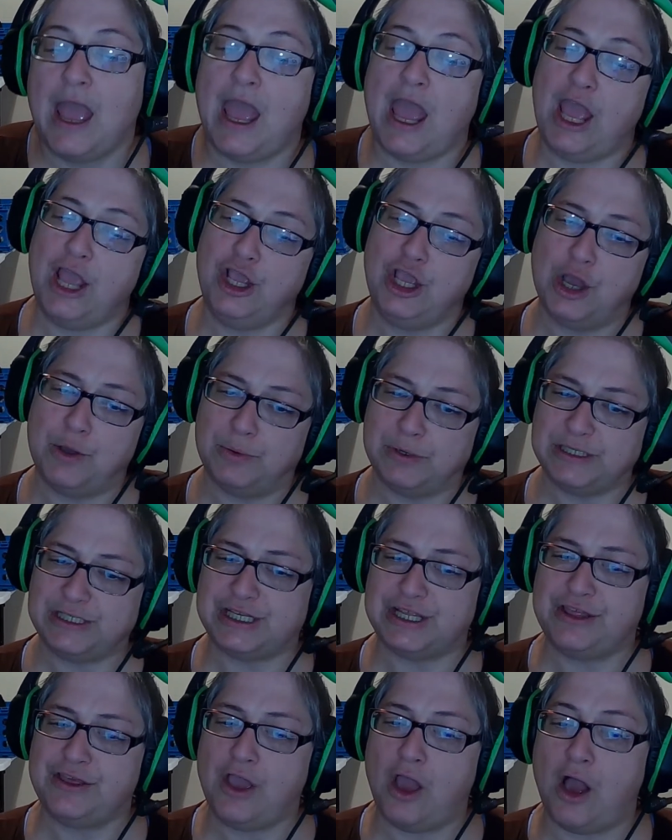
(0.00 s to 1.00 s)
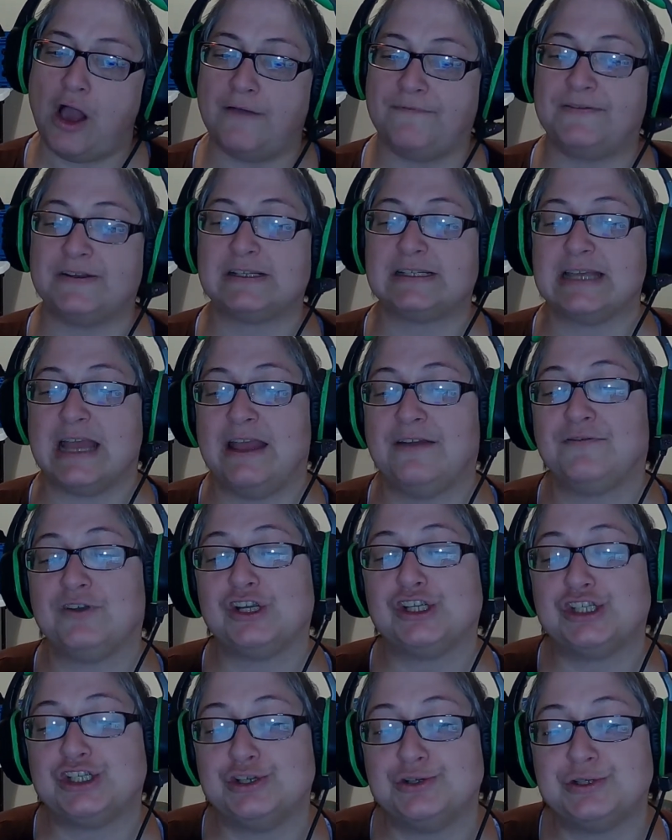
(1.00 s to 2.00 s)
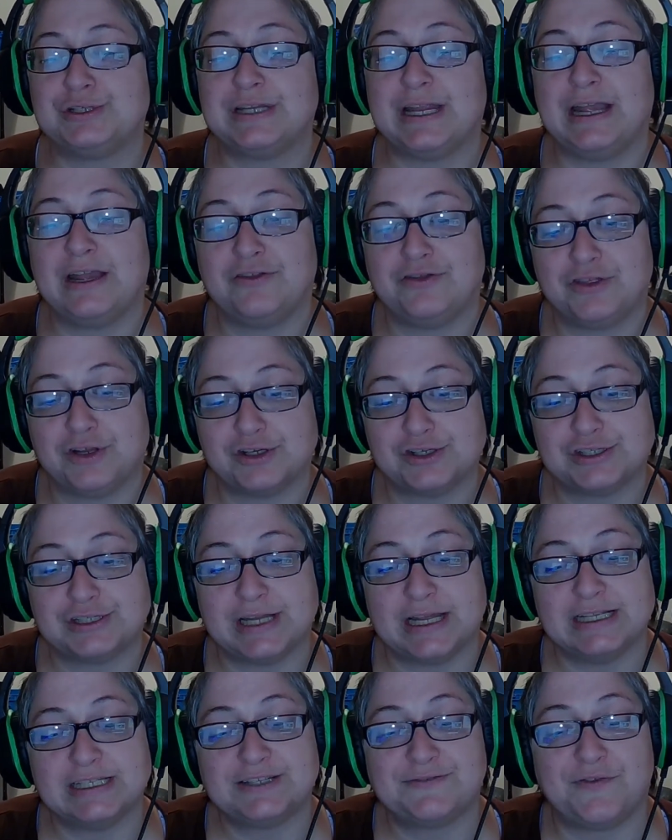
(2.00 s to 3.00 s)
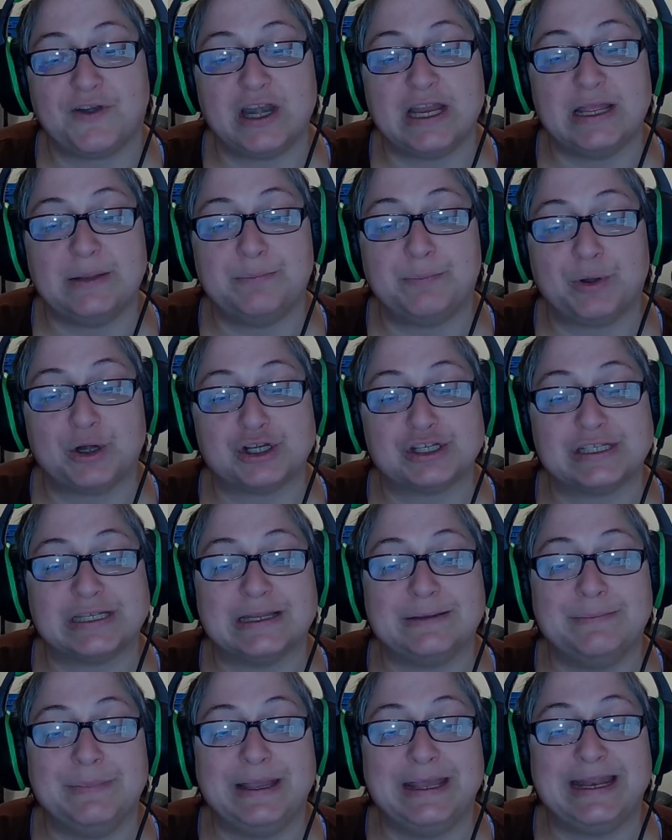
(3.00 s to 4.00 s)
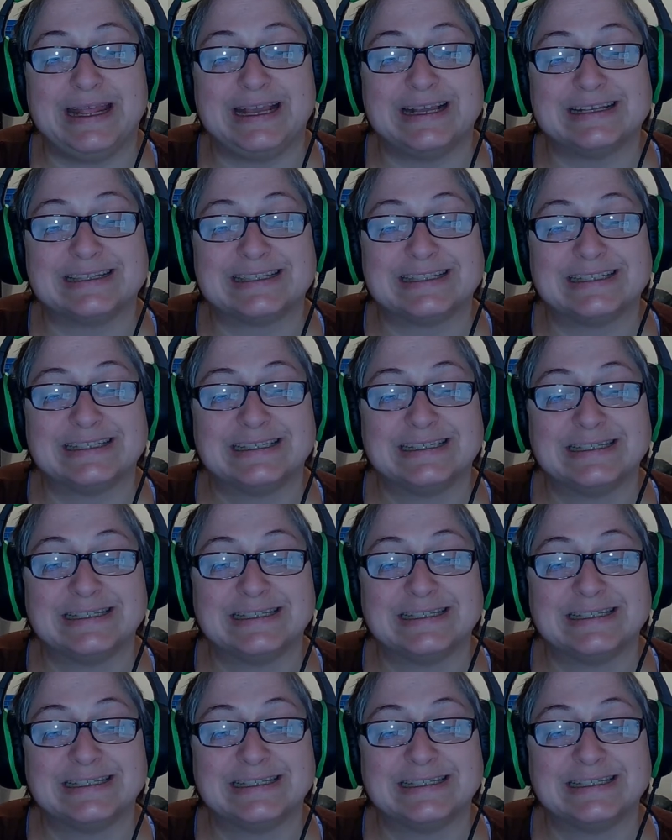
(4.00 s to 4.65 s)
and go into the office every Tuesday and Thursdays for in-person meetings.